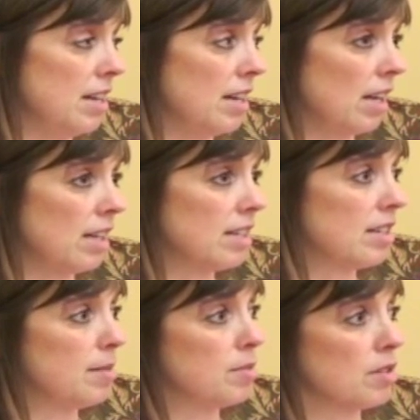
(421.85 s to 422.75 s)
done. And a
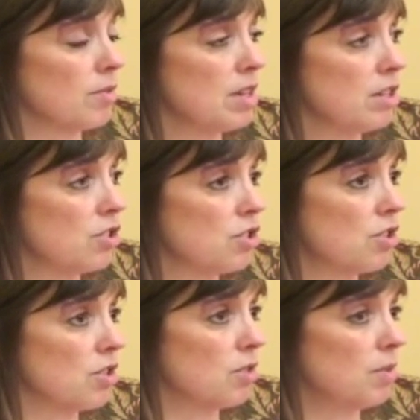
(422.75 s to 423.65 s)
lot of times they're
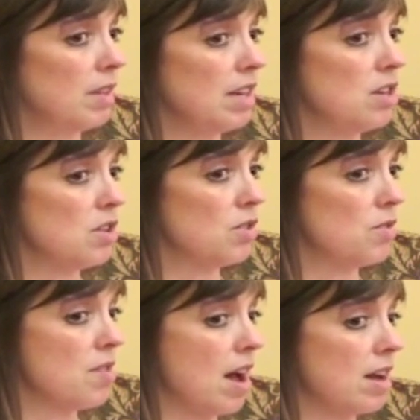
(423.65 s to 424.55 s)
reassured when they
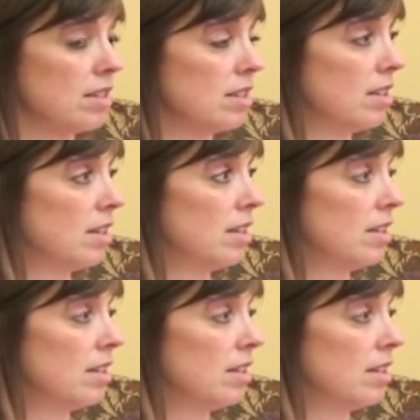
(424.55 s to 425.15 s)
know that